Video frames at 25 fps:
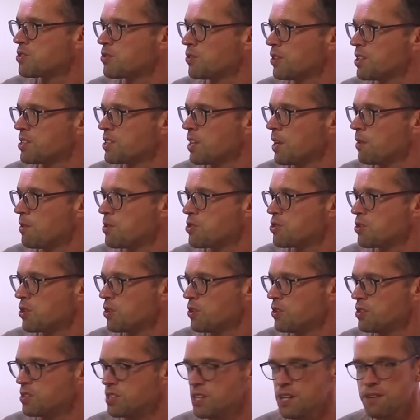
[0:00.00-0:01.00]
sure there's no
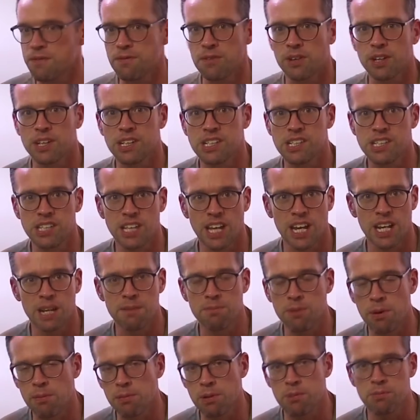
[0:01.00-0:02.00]
issues. And if I can see any
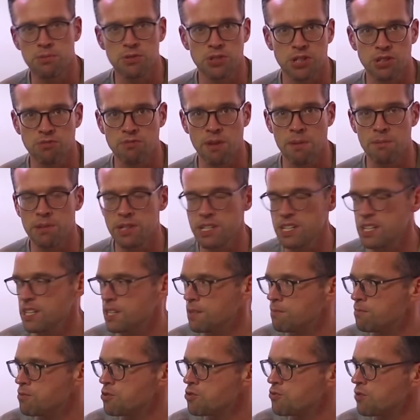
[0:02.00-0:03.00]
problems, just remedy
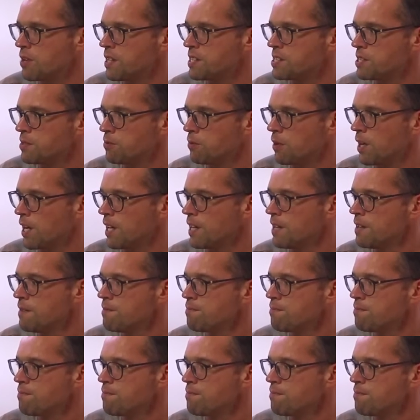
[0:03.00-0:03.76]
them straight away.